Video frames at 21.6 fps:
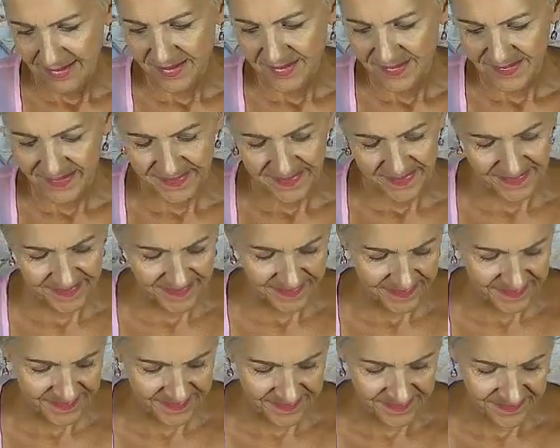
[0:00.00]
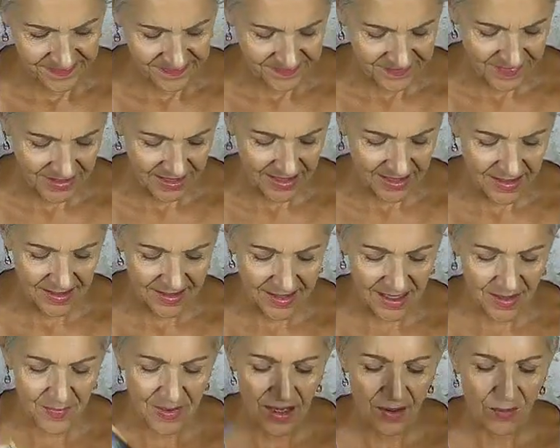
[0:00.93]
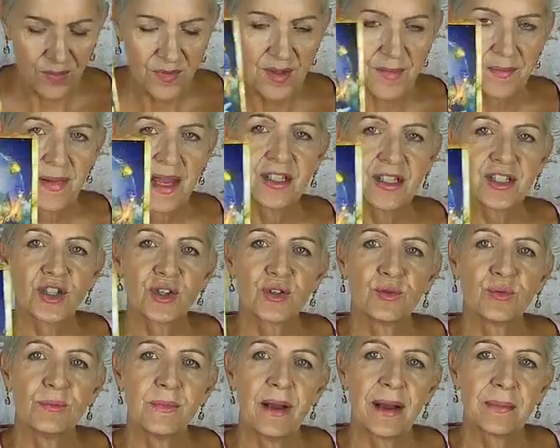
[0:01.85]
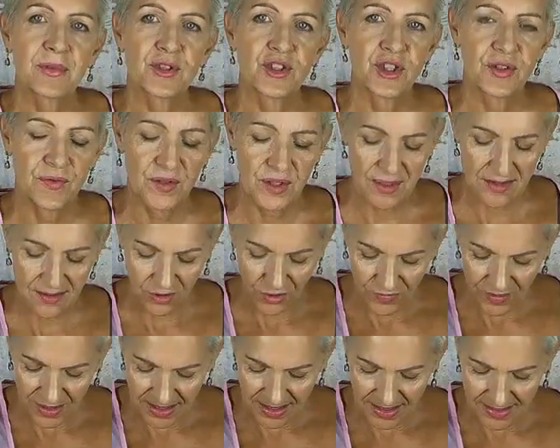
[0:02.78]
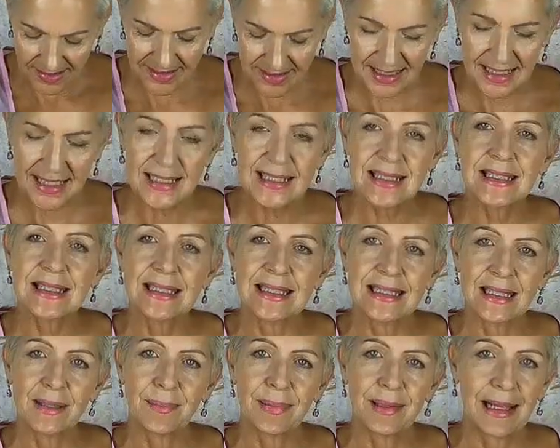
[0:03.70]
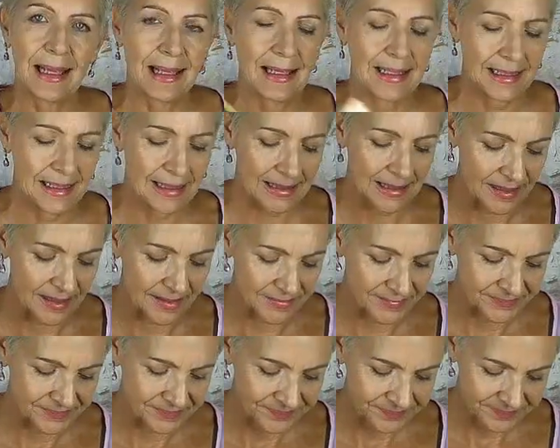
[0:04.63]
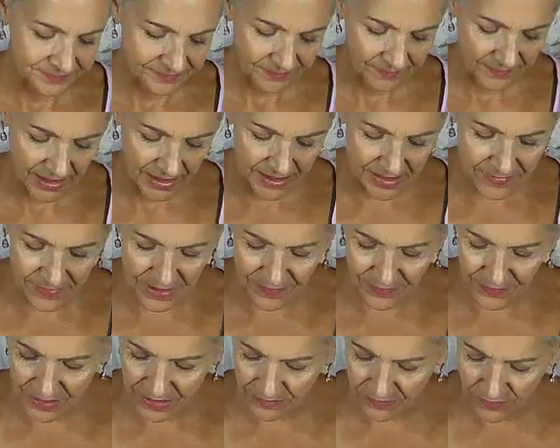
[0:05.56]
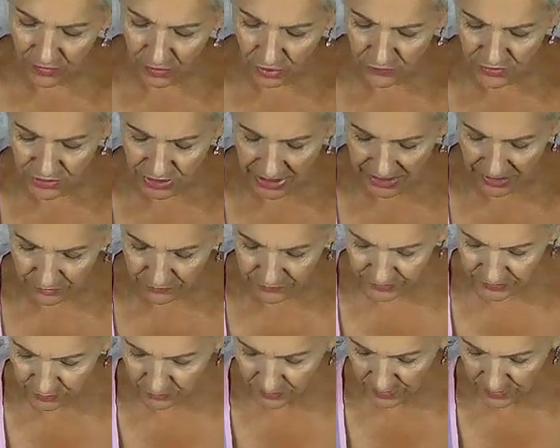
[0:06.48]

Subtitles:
And it's come out with the Magical Map Shifter. So there's destiny at play here. Even if it involves your health and your